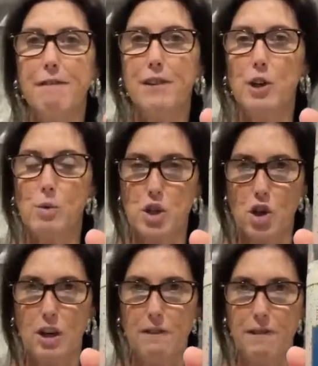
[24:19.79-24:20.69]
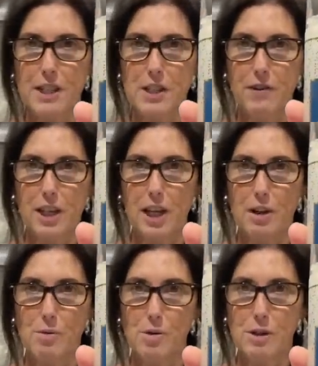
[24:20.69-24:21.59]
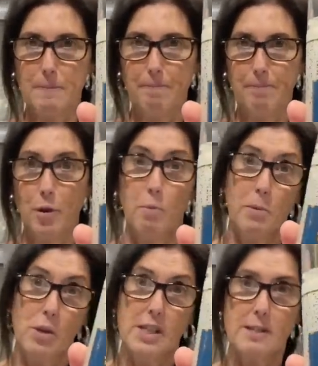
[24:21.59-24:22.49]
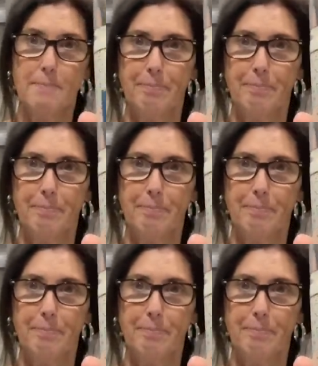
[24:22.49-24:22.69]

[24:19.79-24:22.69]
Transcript: for little stocking fillers for the girls or boys.